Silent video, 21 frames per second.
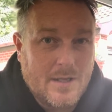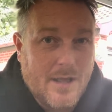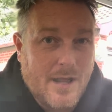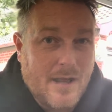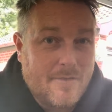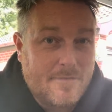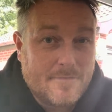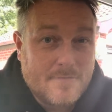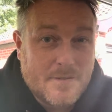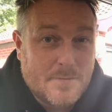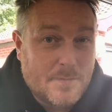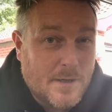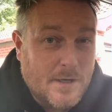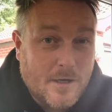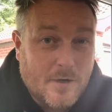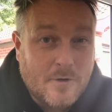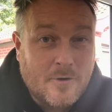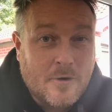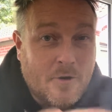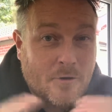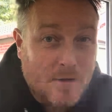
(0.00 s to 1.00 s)
I've spent
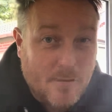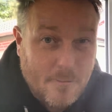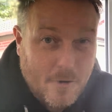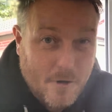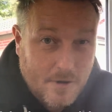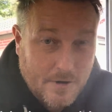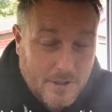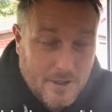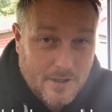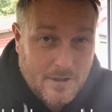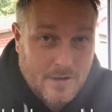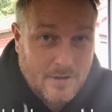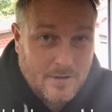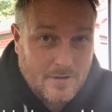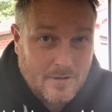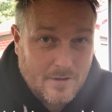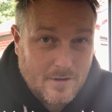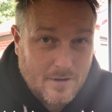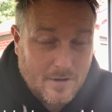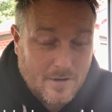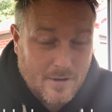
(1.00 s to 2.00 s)
another morning
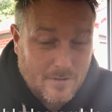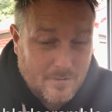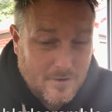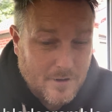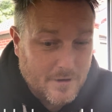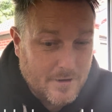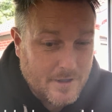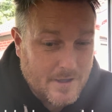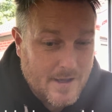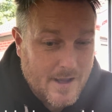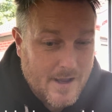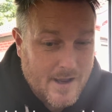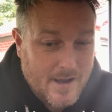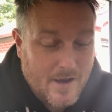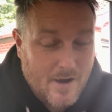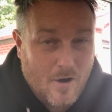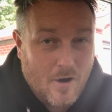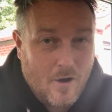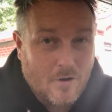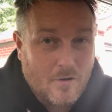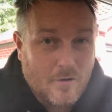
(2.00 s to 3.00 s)
the other day
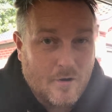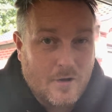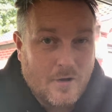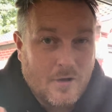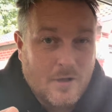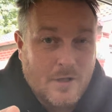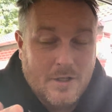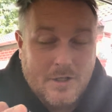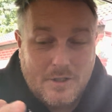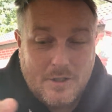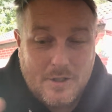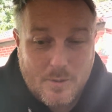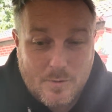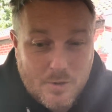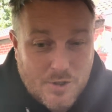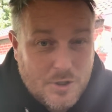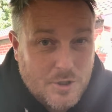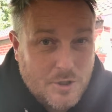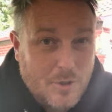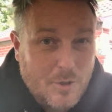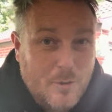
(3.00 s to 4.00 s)
on
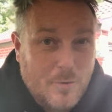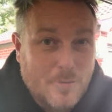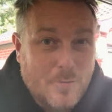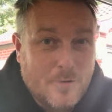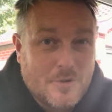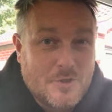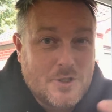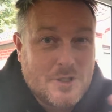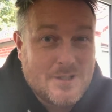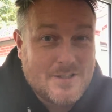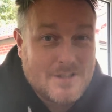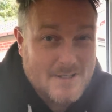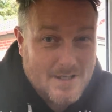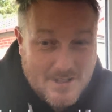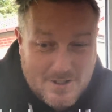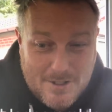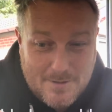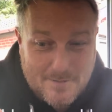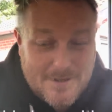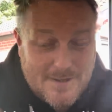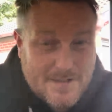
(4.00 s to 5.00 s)
YouTube
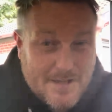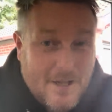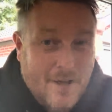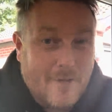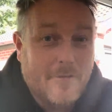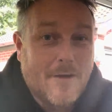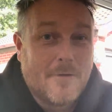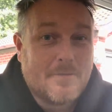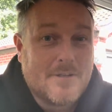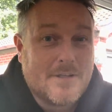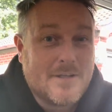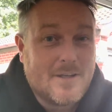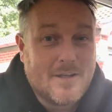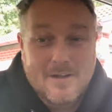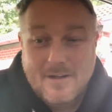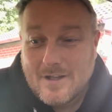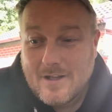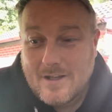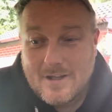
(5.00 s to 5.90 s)
teaching myself how to